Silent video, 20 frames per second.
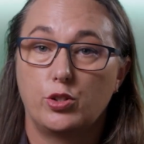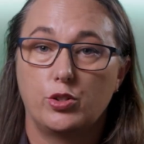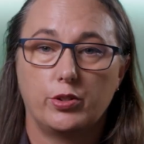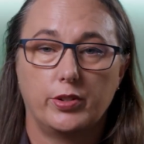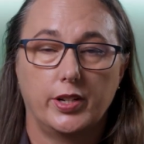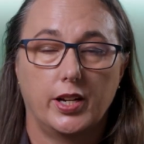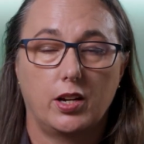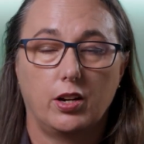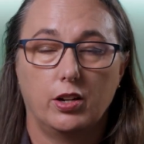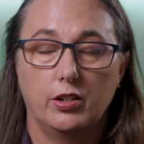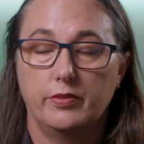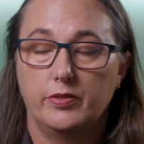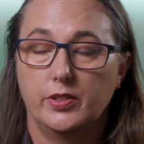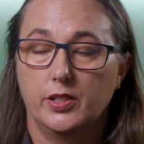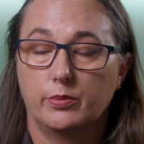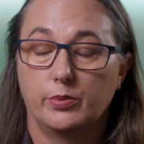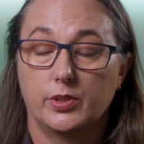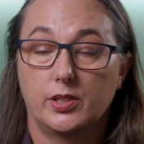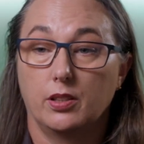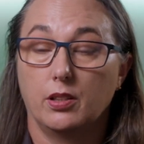During COVID,
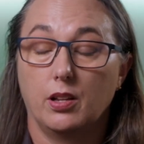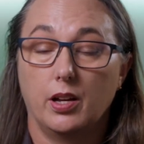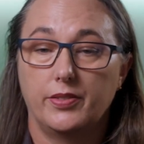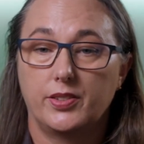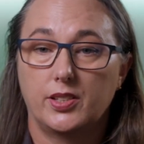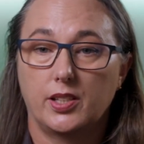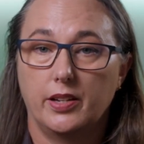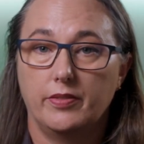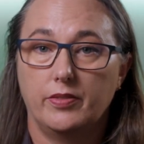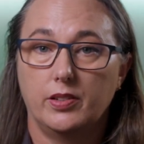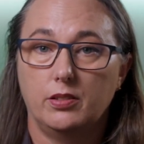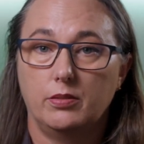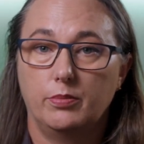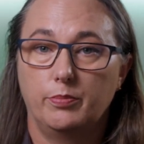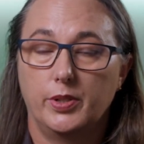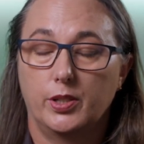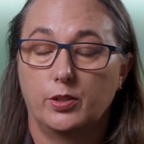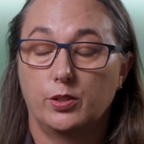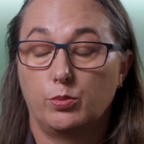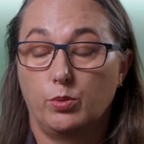it was a lifesaver
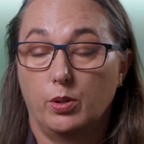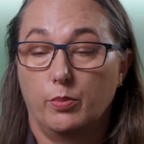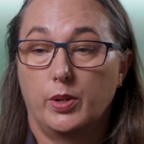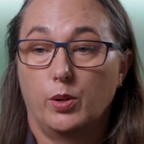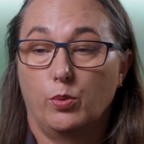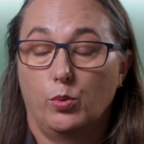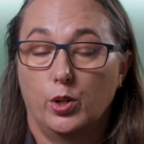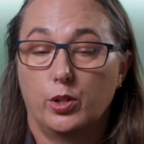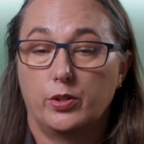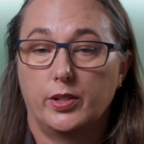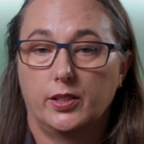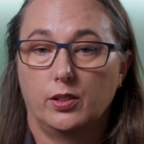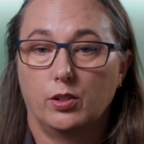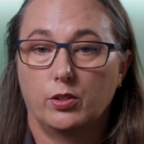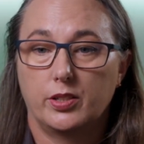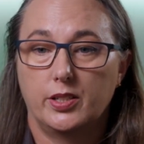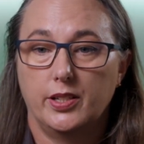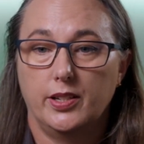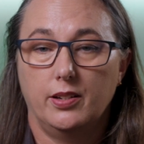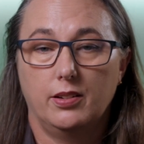because when we were in
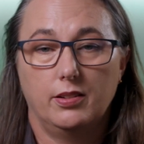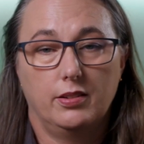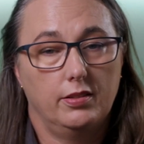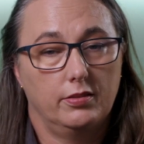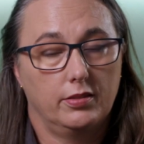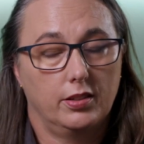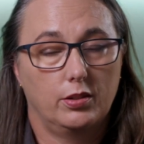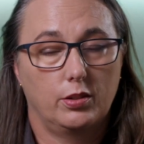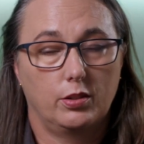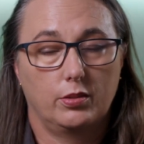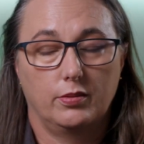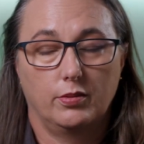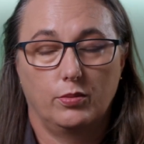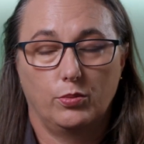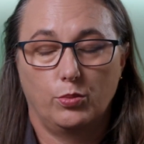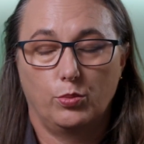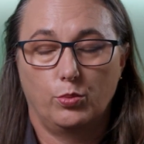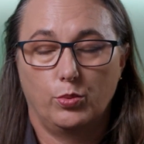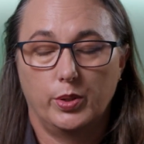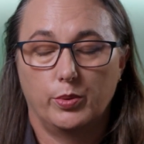lockdown, and
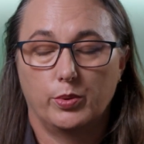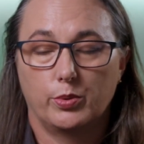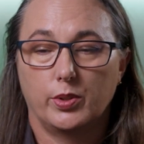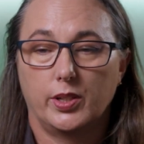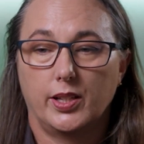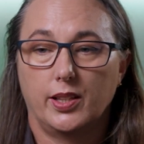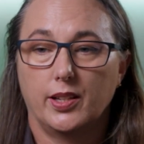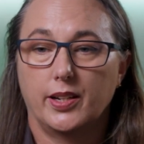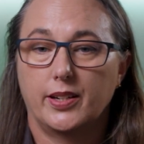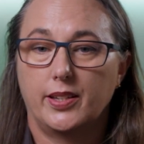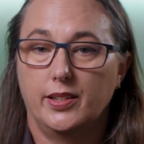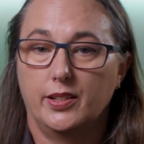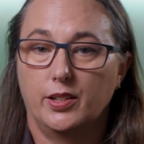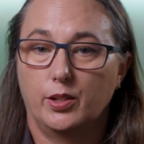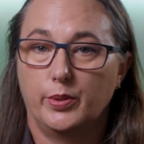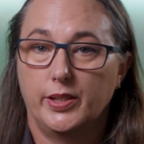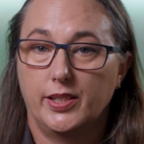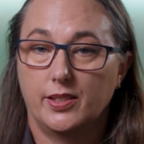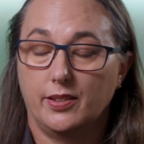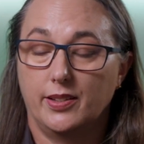we were really lucky in
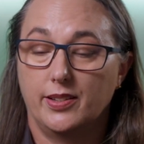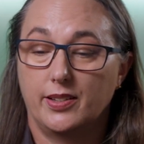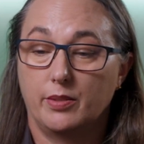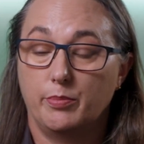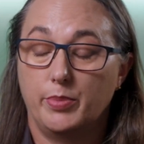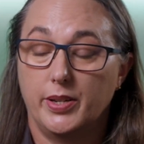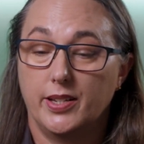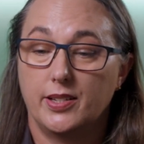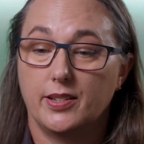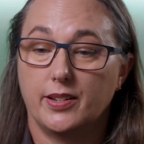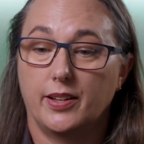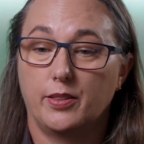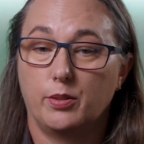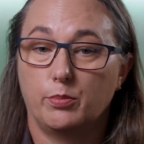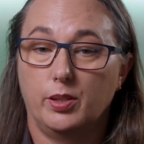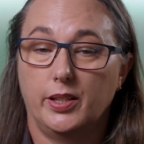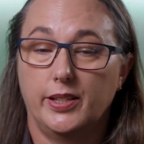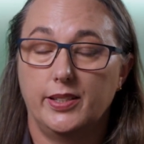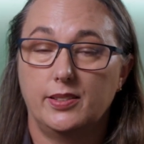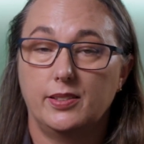Queensland compared to other
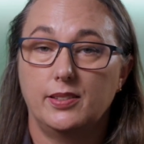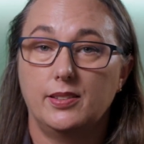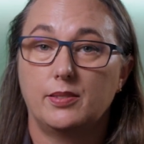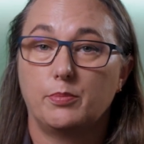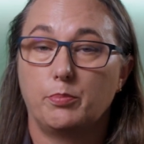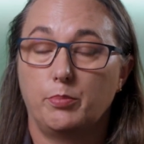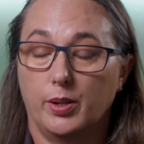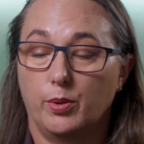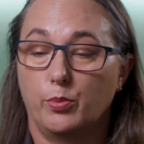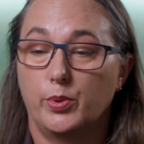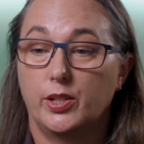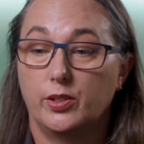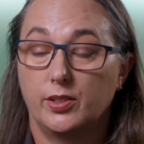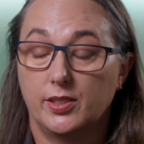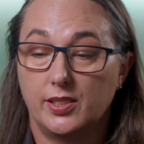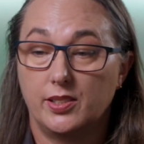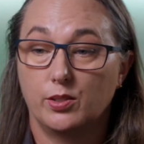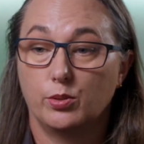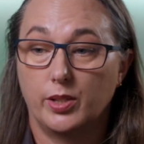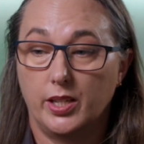places, but we could
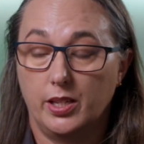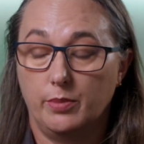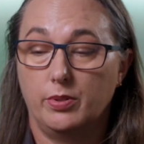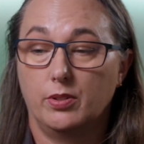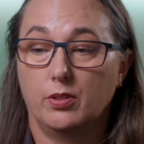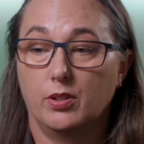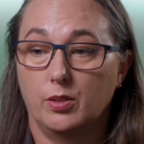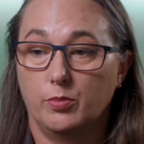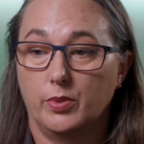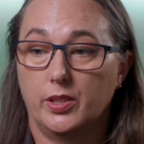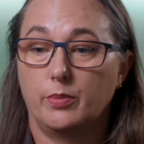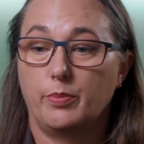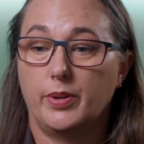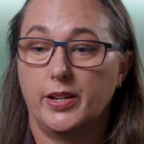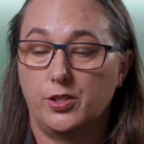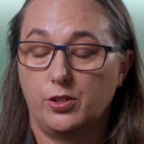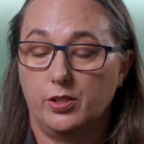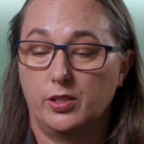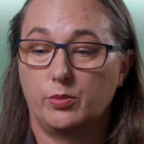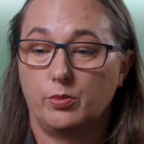still keep an eye on what the
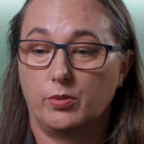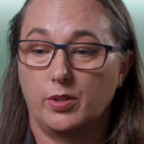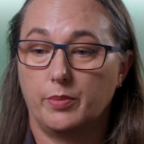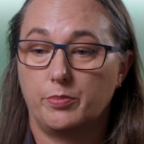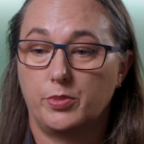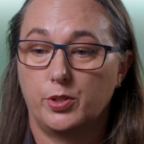patients were up